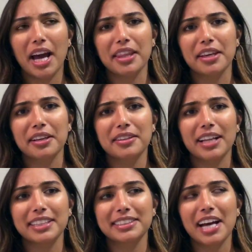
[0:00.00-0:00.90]
I think
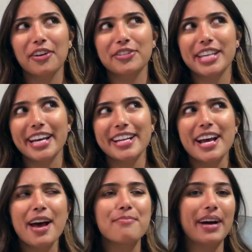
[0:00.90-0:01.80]
that's how you say it,
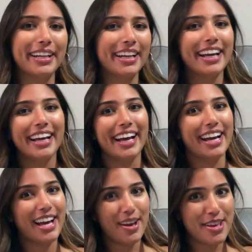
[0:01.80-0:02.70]
but
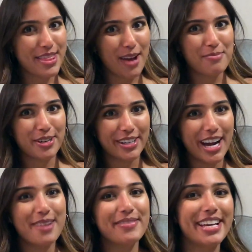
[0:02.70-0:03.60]
in that
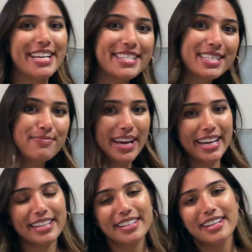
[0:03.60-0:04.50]
program in
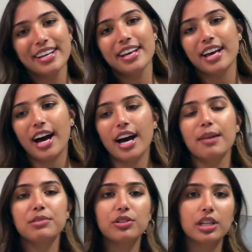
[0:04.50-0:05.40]
Spain.
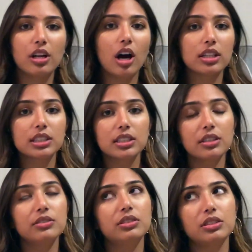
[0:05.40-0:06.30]
You could
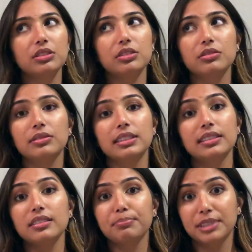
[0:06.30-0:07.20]
also do
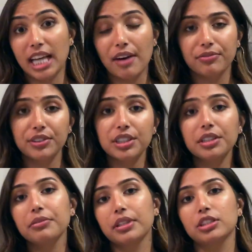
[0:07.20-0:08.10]

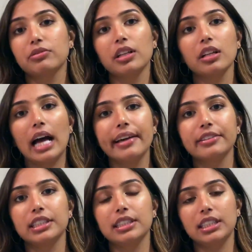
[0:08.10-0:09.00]
TEFL, which would allow
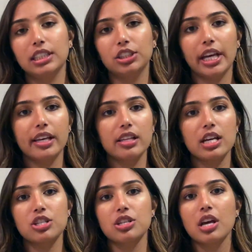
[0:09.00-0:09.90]
you to teach
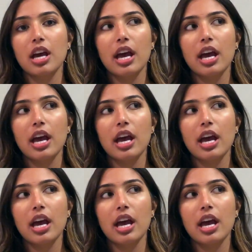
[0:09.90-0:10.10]
English